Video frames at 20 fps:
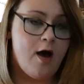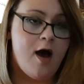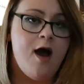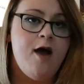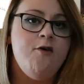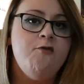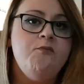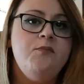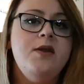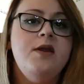
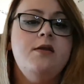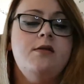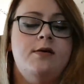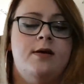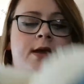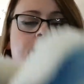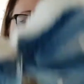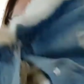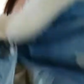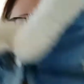I've been
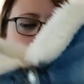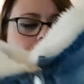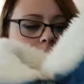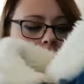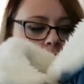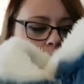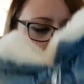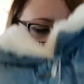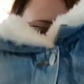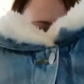looking
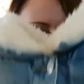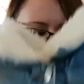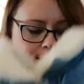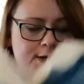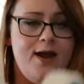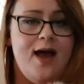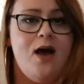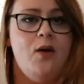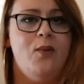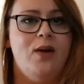for, I don't
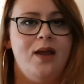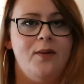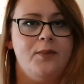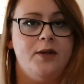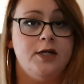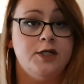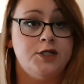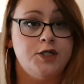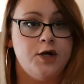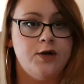know how well I'm
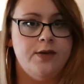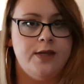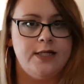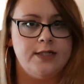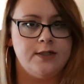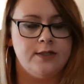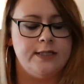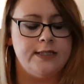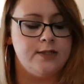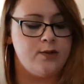going to show this
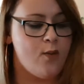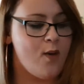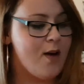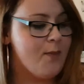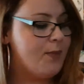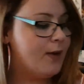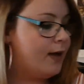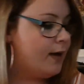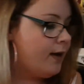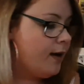because it's
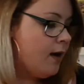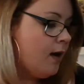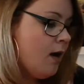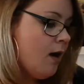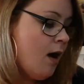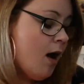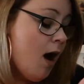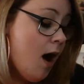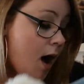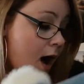quite big,
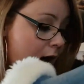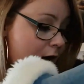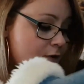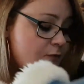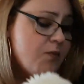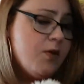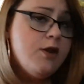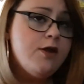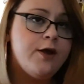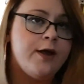
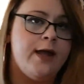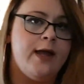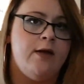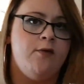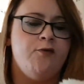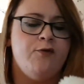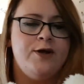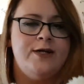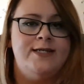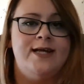I've been looking
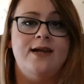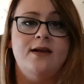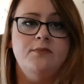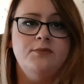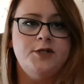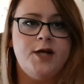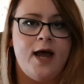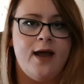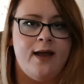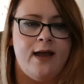for a
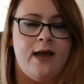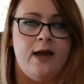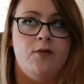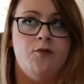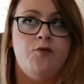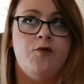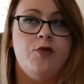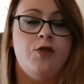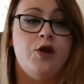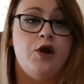denim
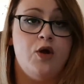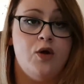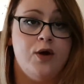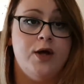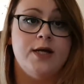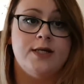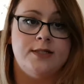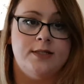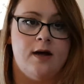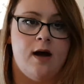jacket for the
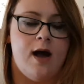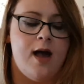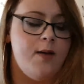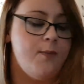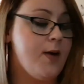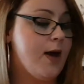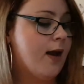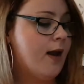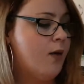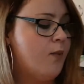longest
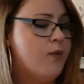time, and I